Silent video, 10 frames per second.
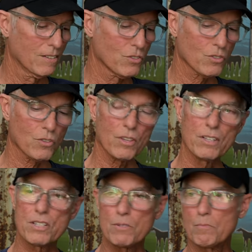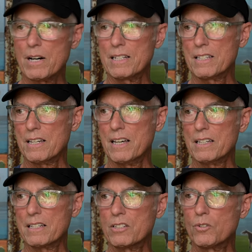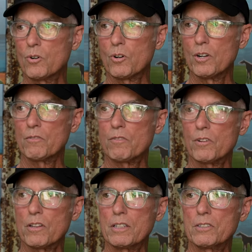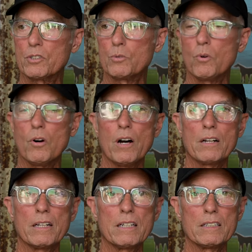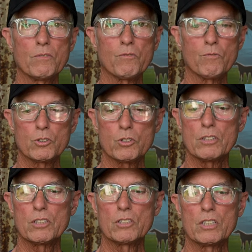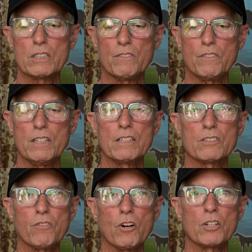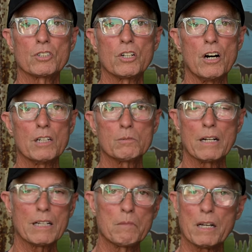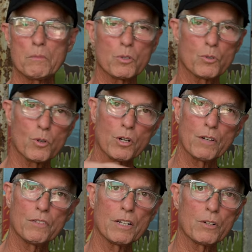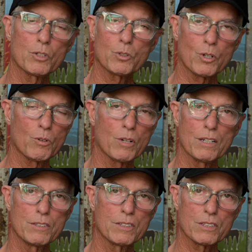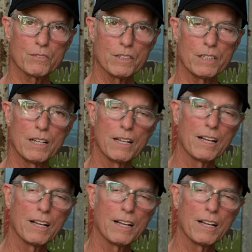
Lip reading: So this is my take. You order it for the length you want. Any starts at 6 feet as far as cost, but I can make them shorter if you got a shorter rod than 6 feet.